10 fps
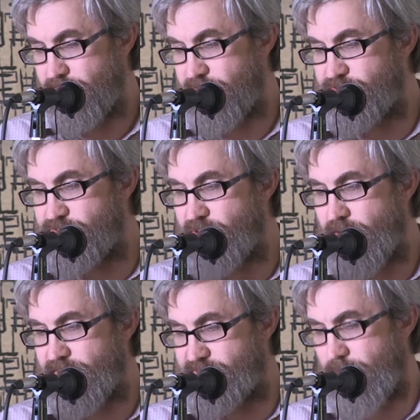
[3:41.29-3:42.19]
This is
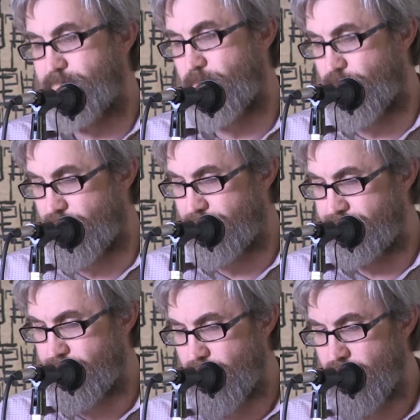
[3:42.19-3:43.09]
not acceptable.
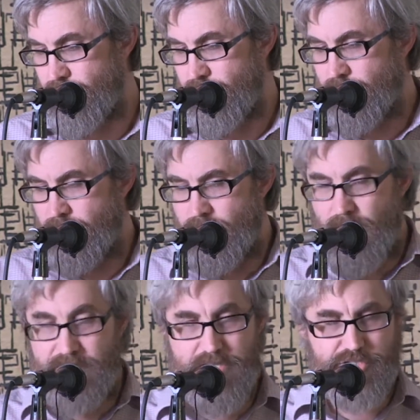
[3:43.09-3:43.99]

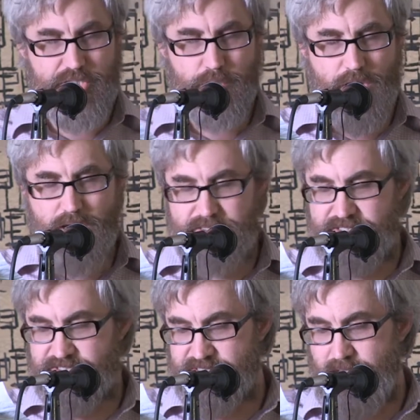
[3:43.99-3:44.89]
And then she went on
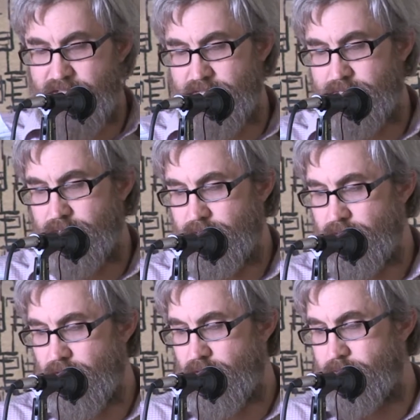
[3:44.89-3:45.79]
to say,
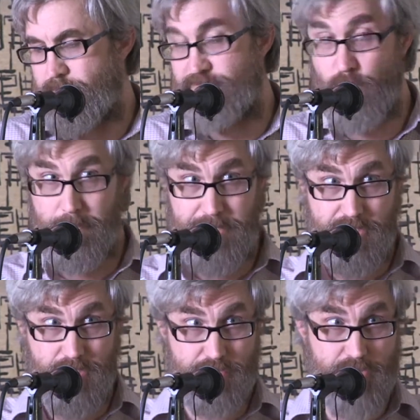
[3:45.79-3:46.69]
before a
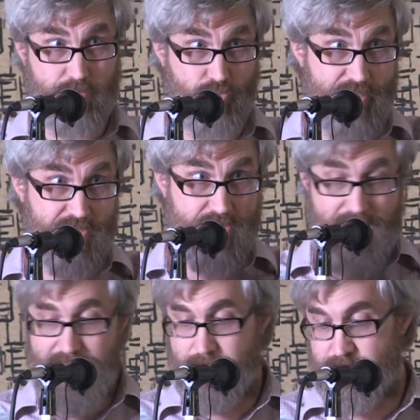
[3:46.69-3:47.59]
peer then read the
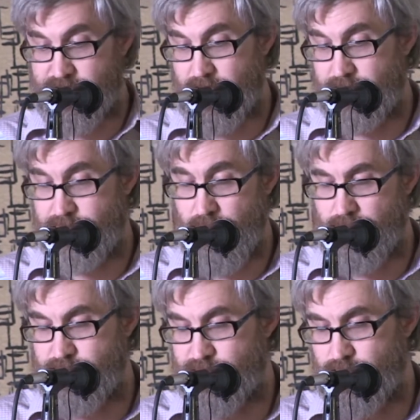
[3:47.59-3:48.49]
names of
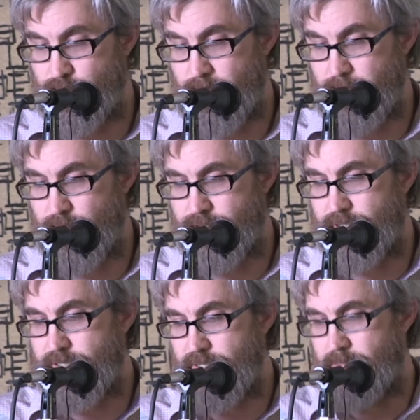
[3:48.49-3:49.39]
those who were
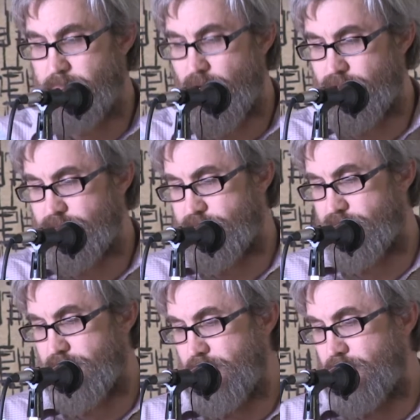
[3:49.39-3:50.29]
murdered in Parkland,